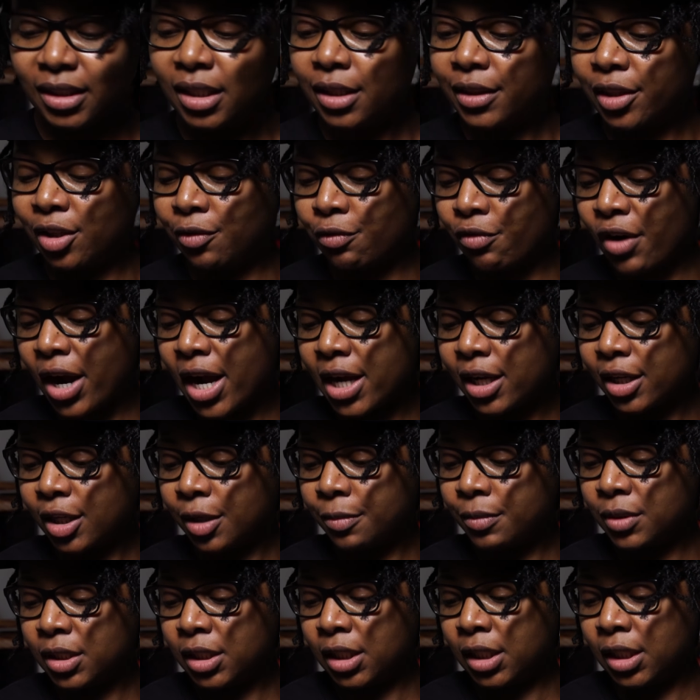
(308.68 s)
The rye
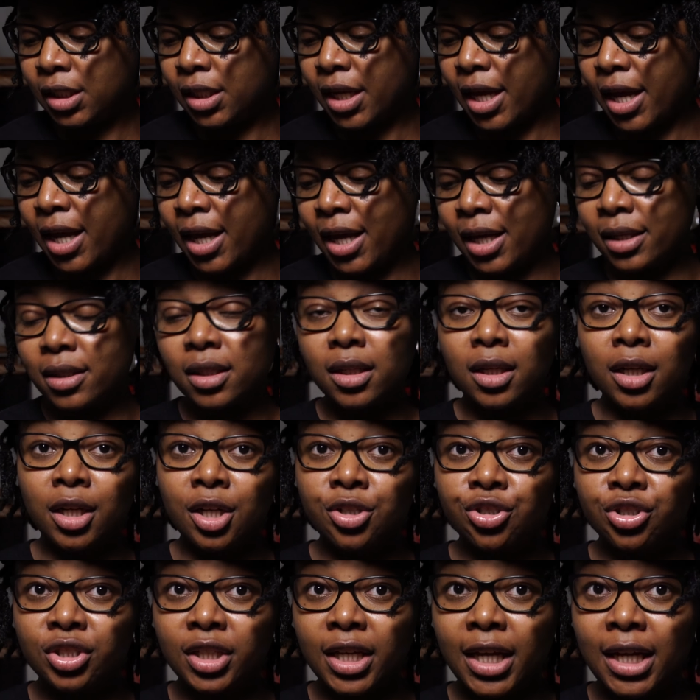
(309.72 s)
comes in at
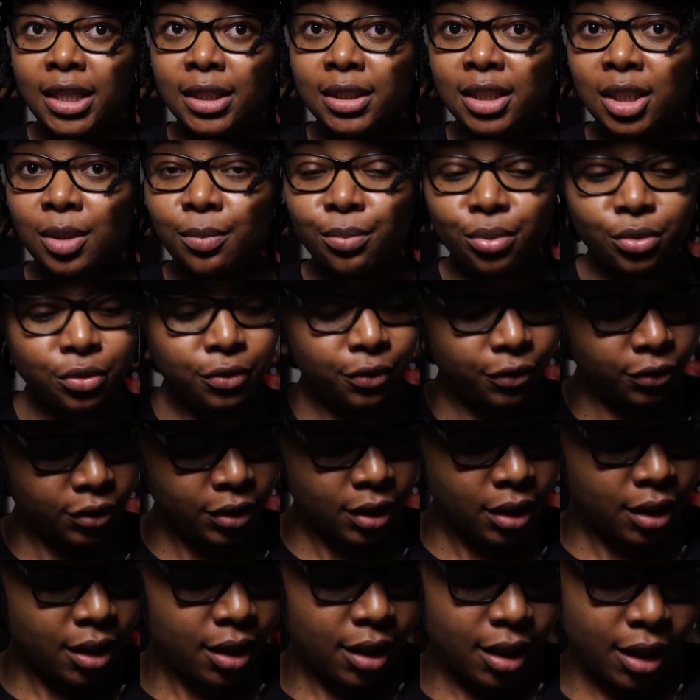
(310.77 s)
118 proof
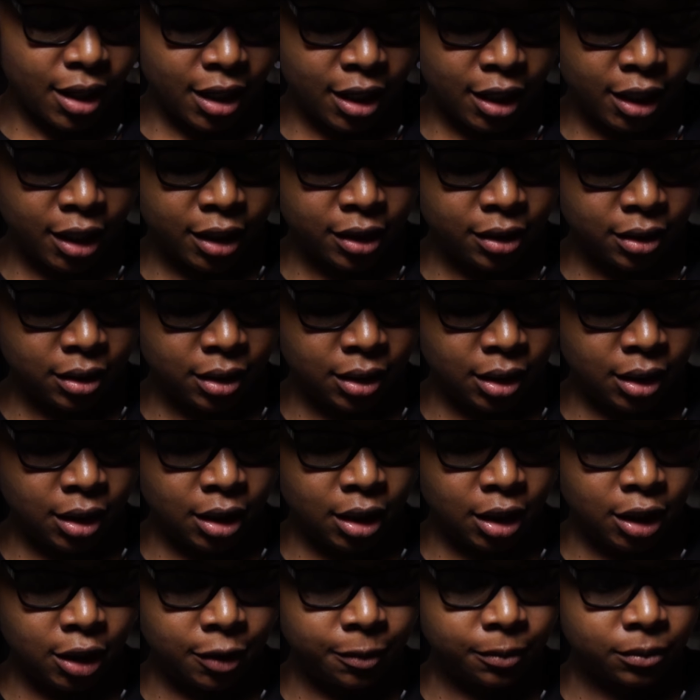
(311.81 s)
and
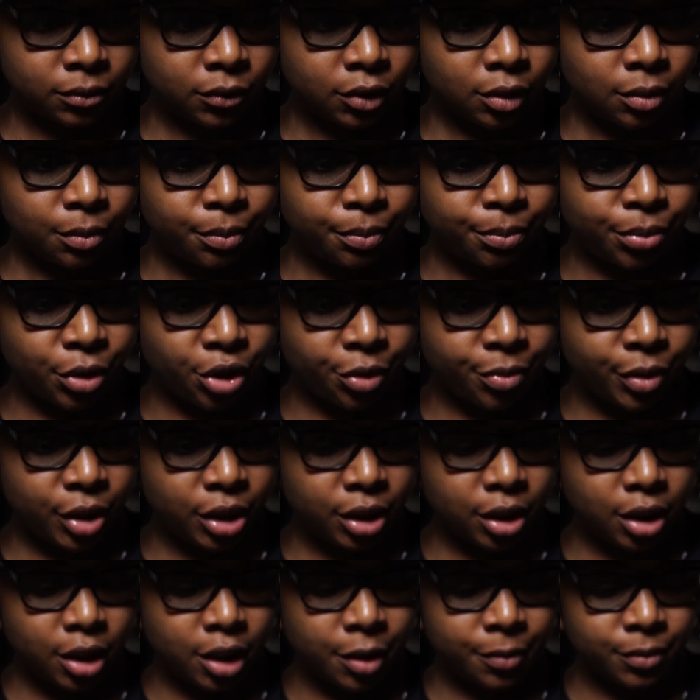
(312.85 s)
the bourbon
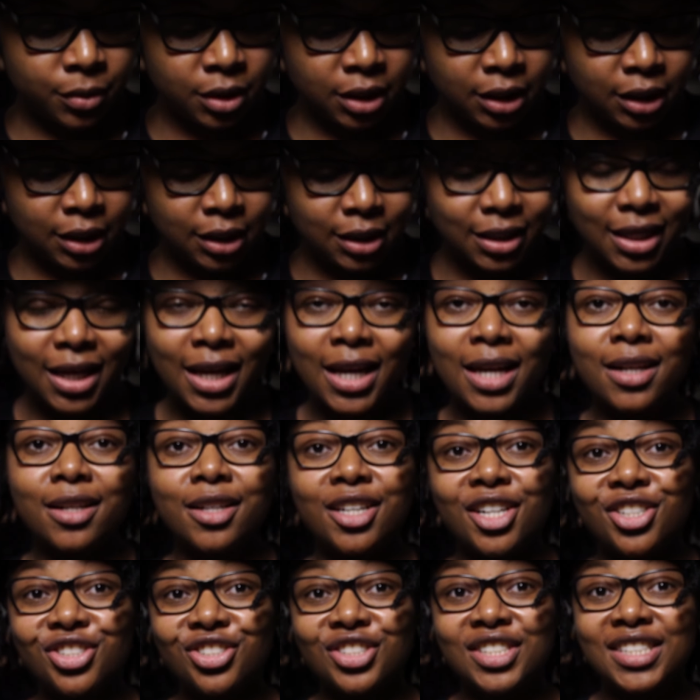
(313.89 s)
comes in at
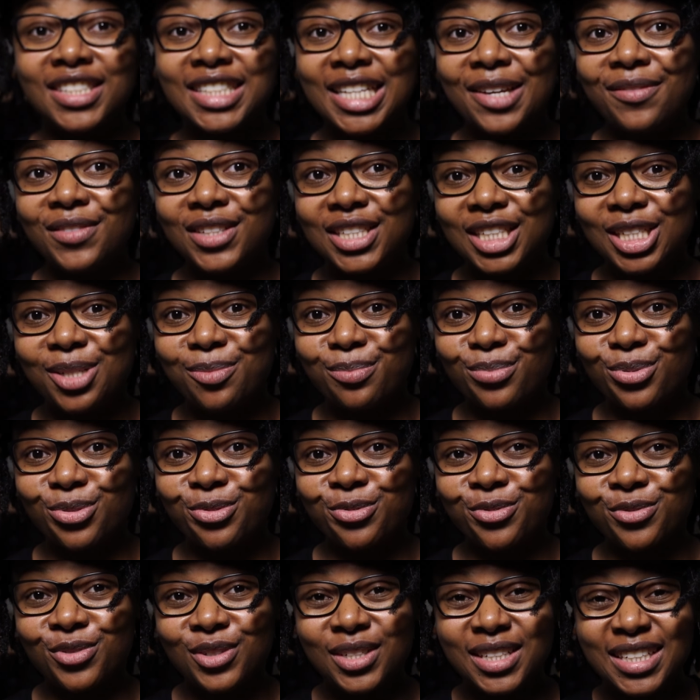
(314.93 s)
117
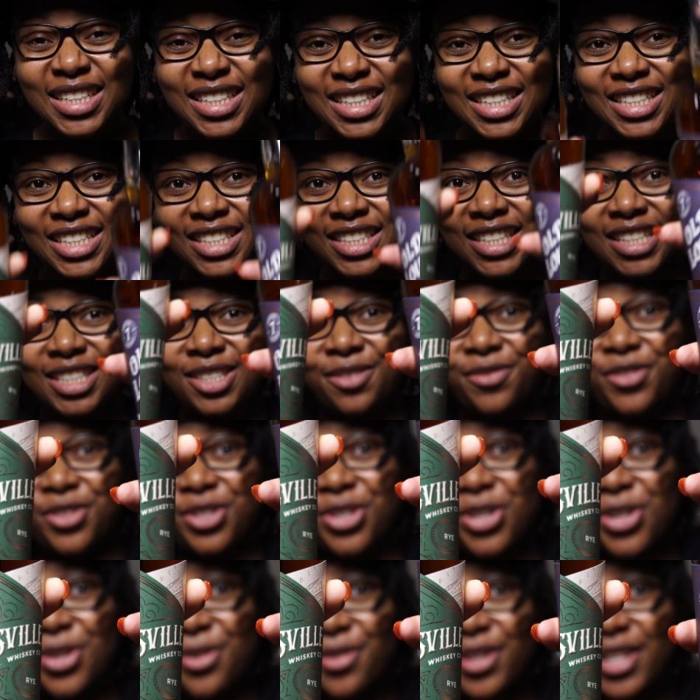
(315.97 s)
proof, just if you're
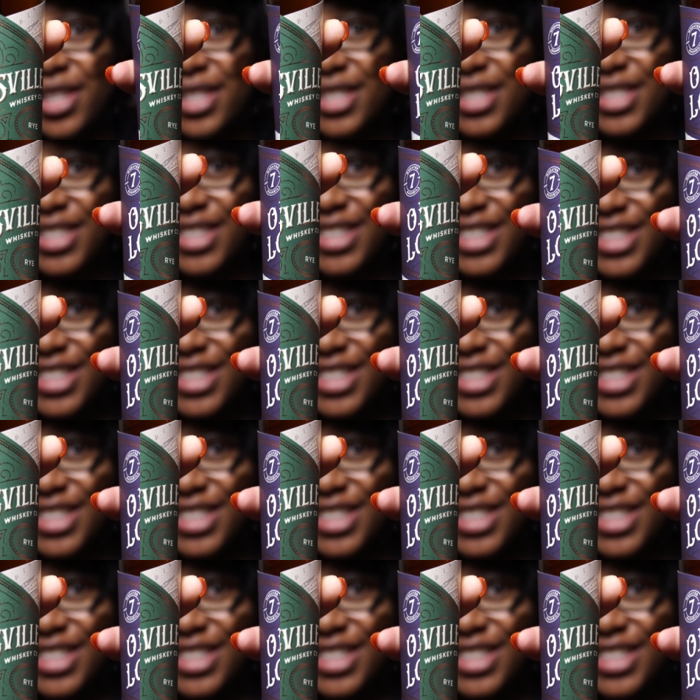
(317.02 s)
curious.